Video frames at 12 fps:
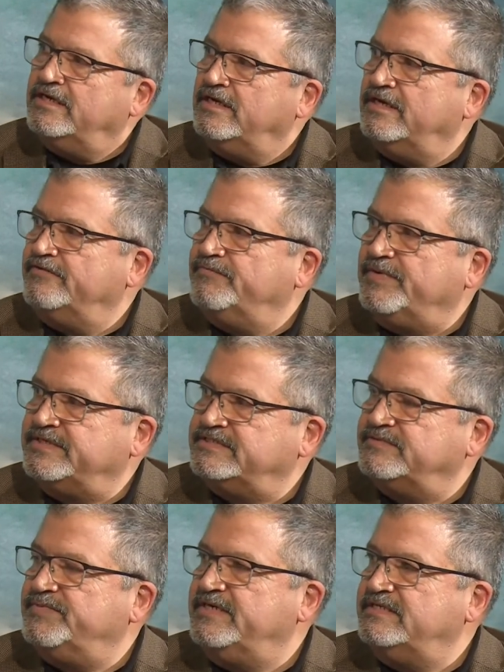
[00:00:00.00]
of
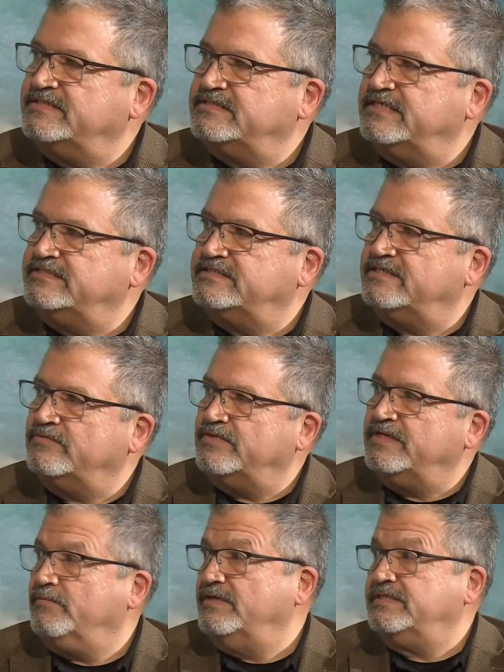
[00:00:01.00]
participating in the census
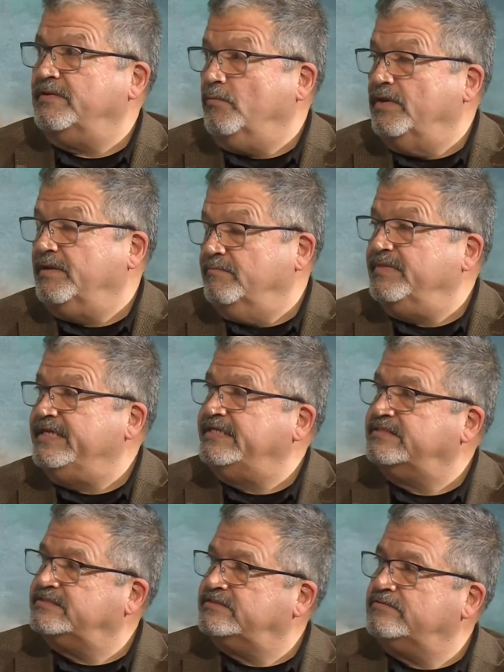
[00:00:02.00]
and what it
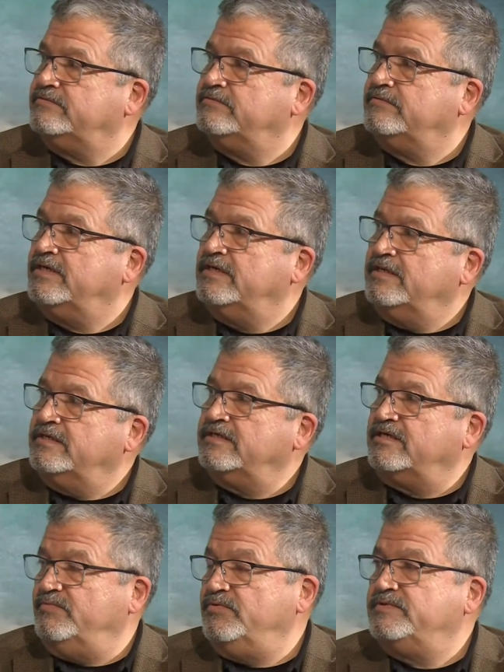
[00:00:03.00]
means to the
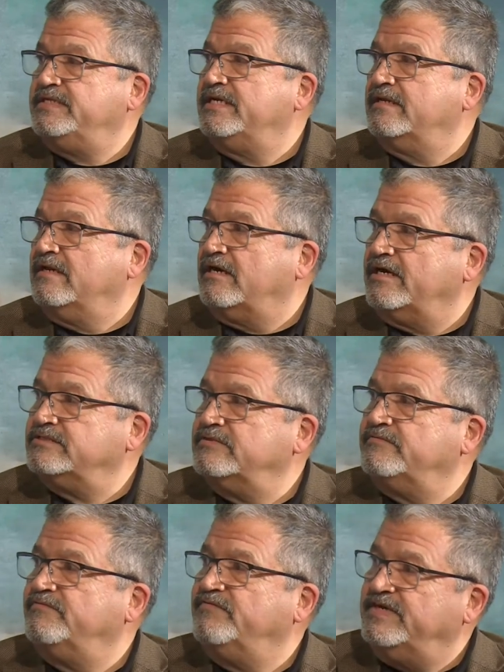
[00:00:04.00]
community at large with
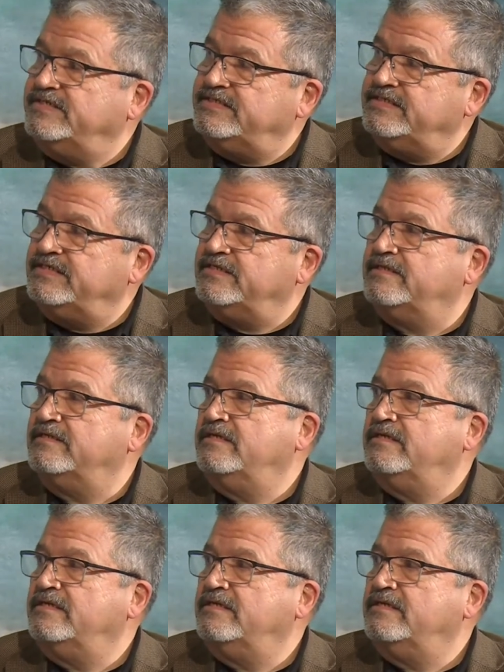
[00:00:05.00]
funding